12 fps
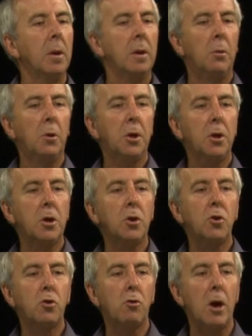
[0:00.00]
Now, what are the
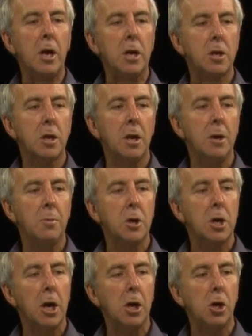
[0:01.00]
constraints, the
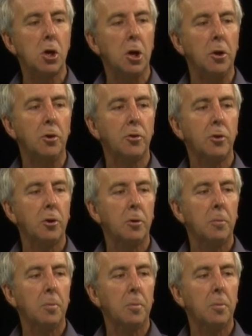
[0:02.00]
limitations?